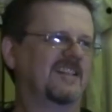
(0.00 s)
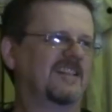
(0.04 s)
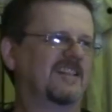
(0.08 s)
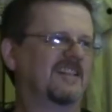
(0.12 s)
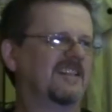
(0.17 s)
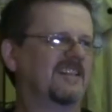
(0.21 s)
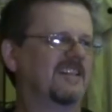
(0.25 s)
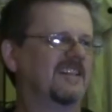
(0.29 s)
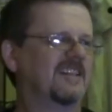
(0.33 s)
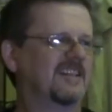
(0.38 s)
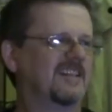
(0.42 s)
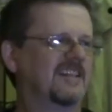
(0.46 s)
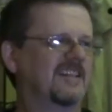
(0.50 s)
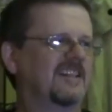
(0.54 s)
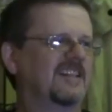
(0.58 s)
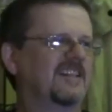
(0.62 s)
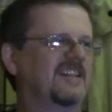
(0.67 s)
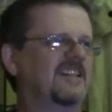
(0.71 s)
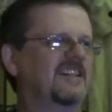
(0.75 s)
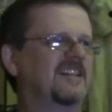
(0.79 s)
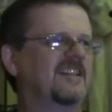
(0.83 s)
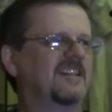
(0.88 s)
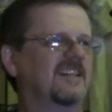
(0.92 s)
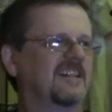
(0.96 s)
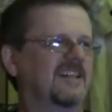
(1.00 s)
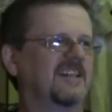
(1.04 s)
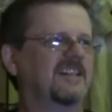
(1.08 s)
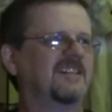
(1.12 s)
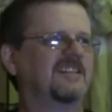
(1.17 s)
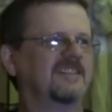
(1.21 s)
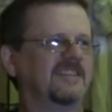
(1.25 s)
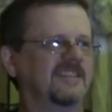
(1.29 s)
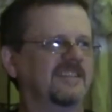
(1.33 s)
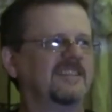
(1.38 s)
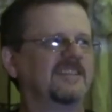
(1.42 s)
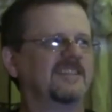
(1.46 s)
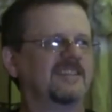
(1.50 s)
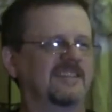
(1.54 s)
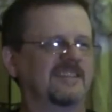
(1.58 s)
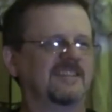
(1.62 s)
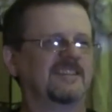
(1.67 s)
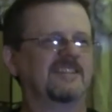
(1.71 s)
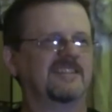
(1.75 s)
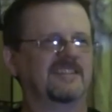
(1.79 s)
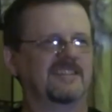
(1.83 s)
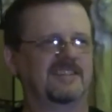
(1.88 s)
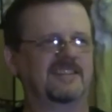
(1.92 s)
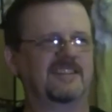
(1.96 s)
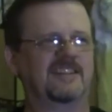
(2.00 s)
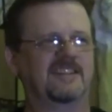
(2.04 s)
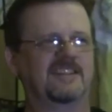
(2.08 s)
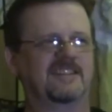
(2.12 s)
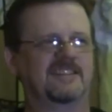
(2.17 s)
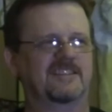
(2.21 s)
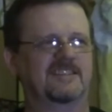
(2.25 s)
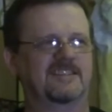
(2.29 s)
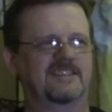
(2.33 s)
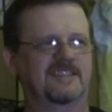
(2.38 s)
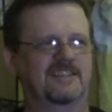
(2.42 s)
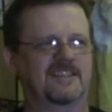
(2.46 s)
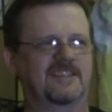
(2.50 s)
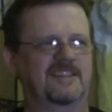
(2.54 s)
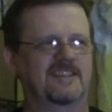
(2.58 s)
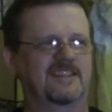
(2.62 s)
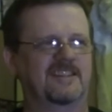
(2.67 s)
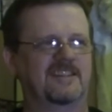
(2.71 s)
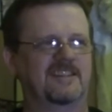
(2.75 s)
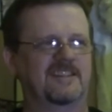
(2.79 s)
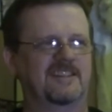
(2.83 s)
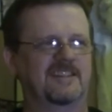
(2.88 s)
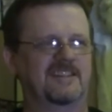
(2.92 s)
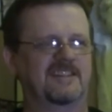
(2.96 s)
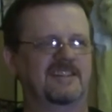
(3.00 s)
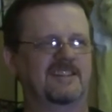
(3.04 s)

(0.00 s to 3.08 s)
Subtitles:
(not speaking)